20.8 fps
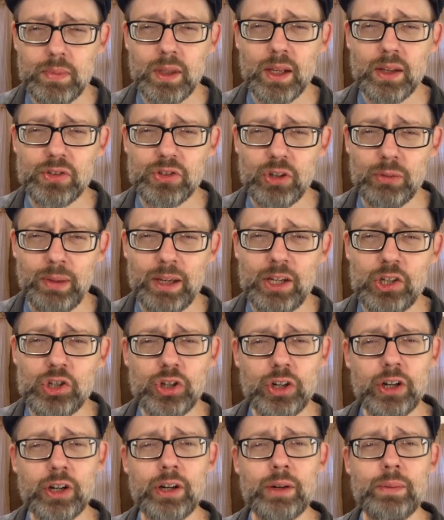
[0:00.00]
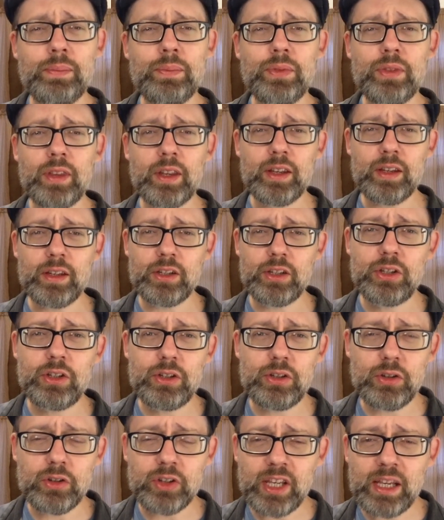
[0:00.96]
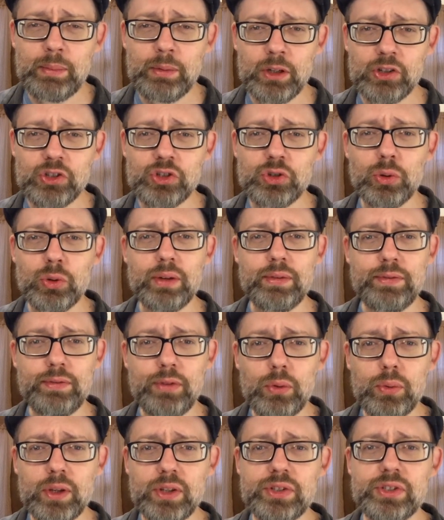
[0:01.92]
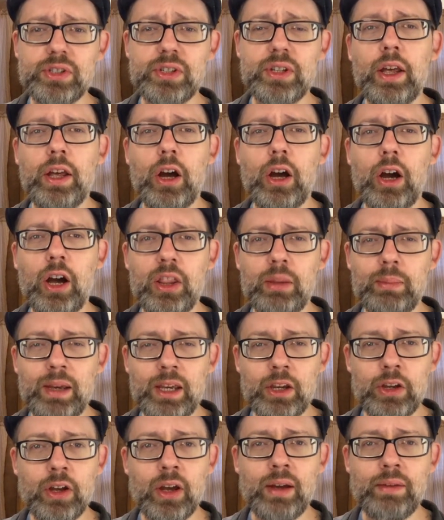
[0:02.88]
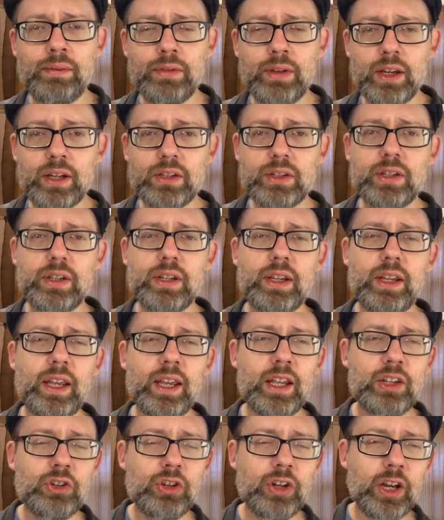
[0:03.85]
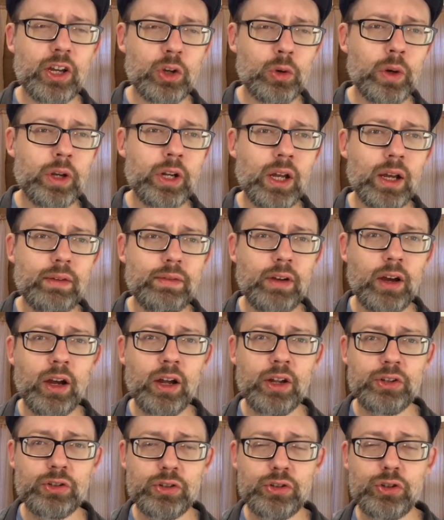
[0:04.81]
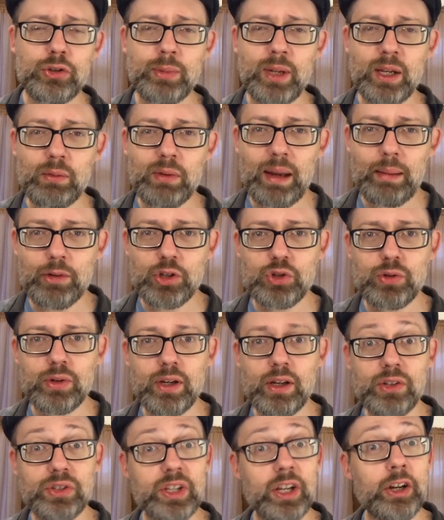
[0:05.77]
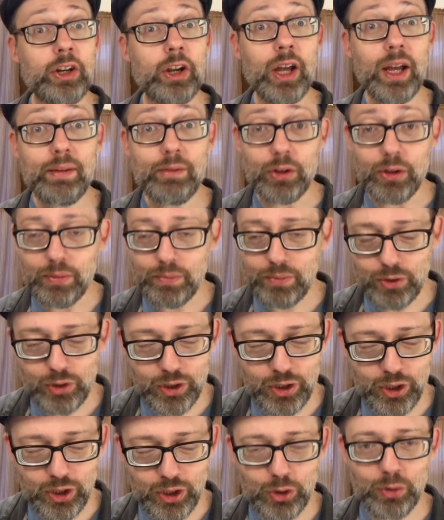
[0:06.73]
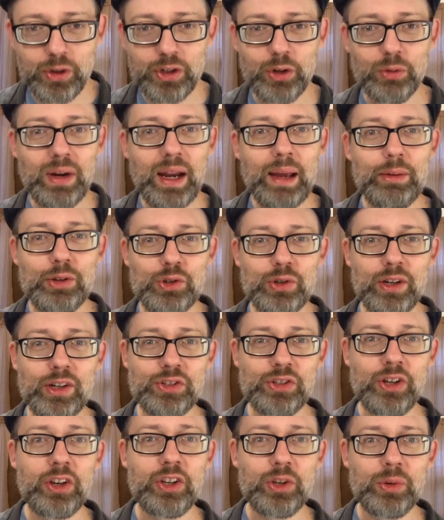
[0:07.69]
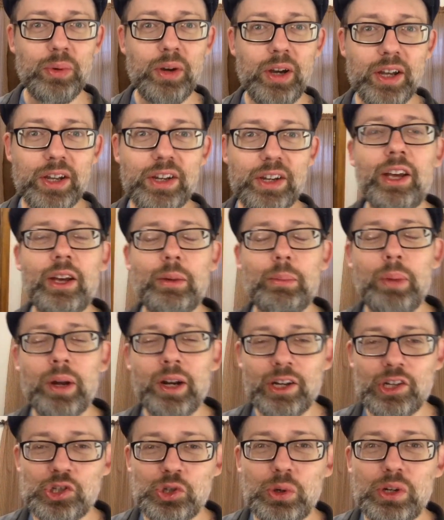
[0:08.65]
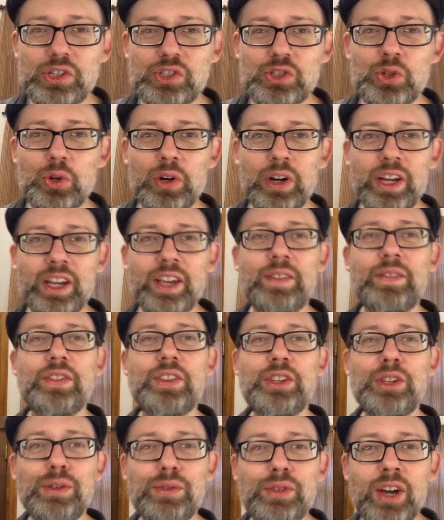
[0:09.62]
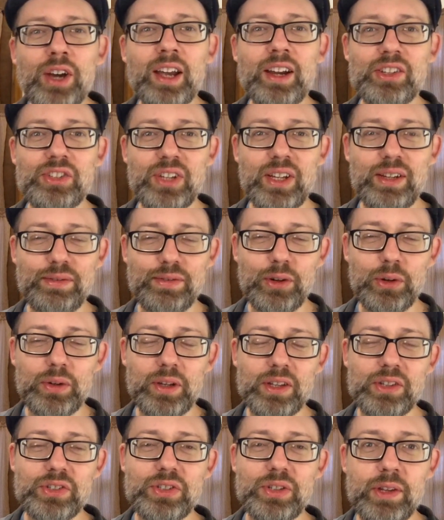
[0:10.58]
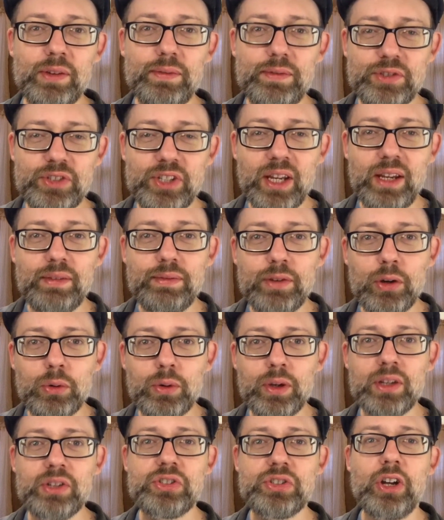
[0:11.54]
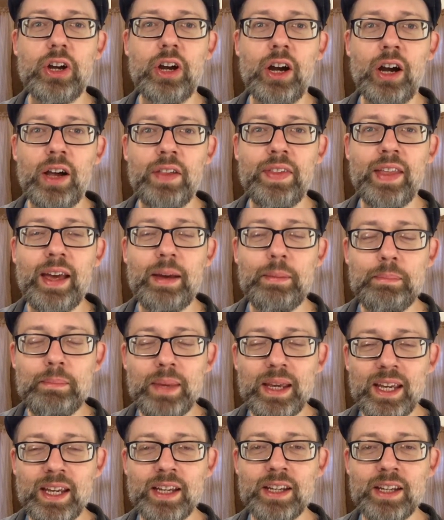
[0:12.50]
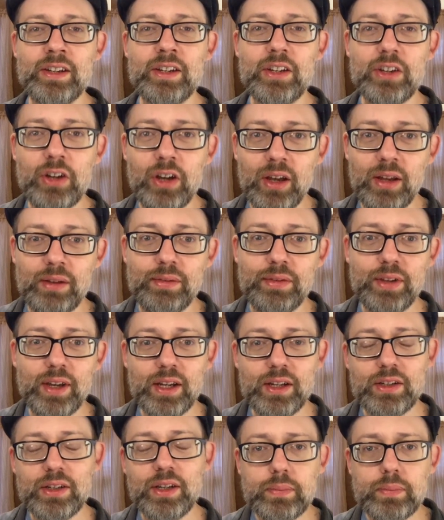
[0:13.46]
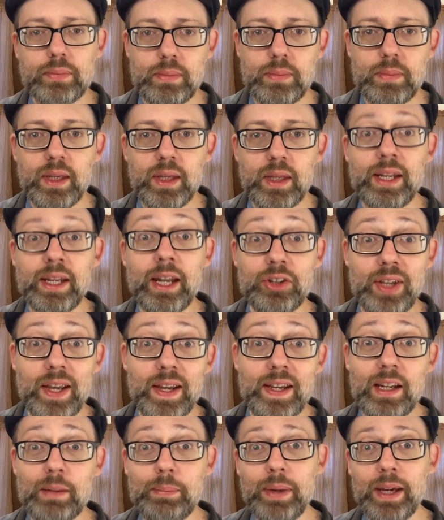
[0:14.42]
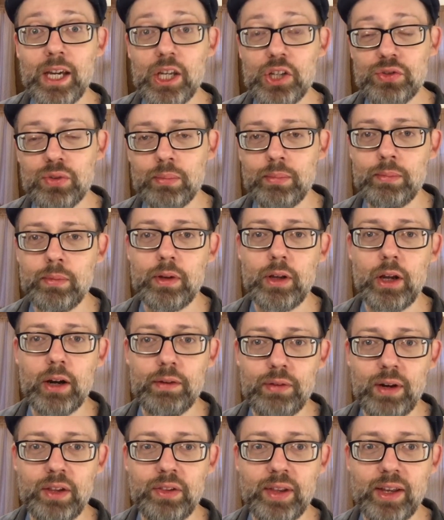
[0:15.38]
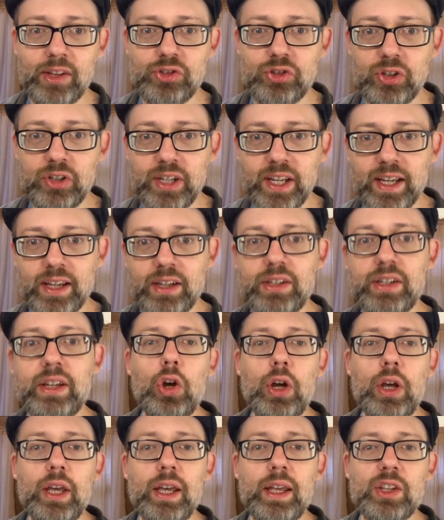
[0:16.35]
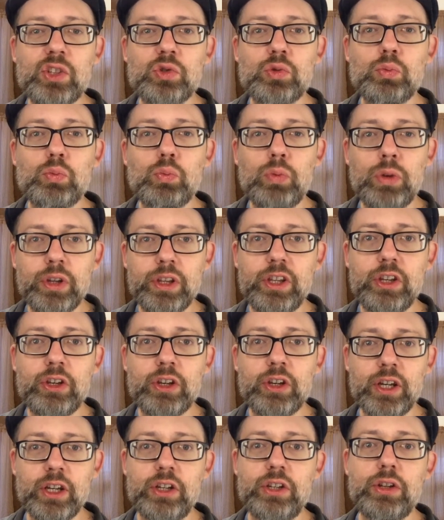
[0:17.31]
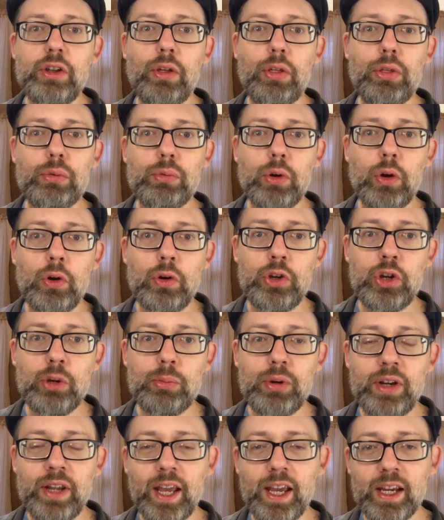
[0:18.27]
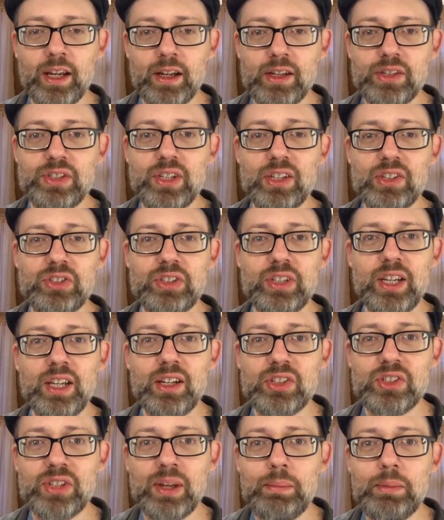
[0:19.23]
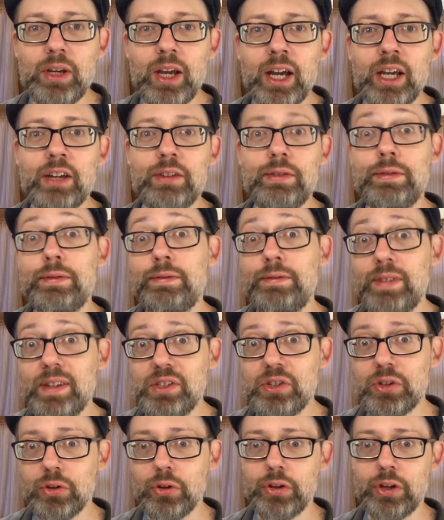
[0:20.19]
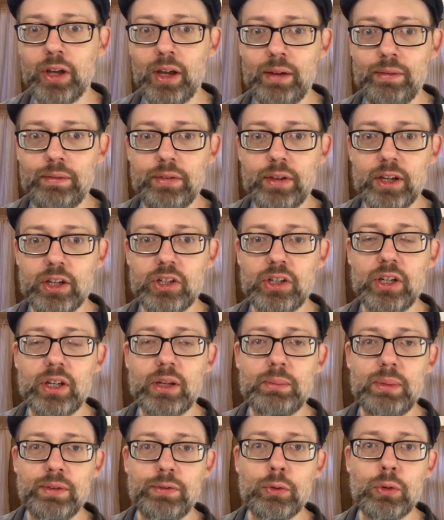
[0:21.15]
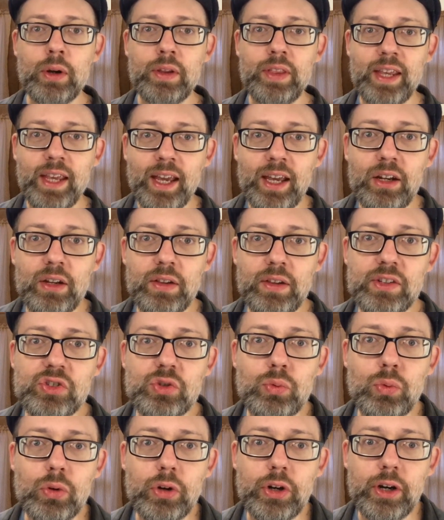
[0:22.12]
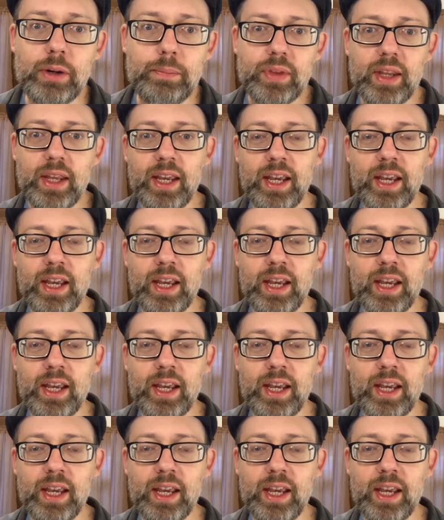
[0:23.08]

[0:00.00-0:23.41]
So make sure that you're keeping your story focused on the main conflict and you're not going off onto too many rabbit trails. In a novel, you can go into rabbit trails all you want, but in a short story, you've got to stay focused. Stay focused on that main conflict. Now, taking a page from our friend Lester Dent, it's really good to throw your protagonist into some kind of physical conflict before the end of this quarter.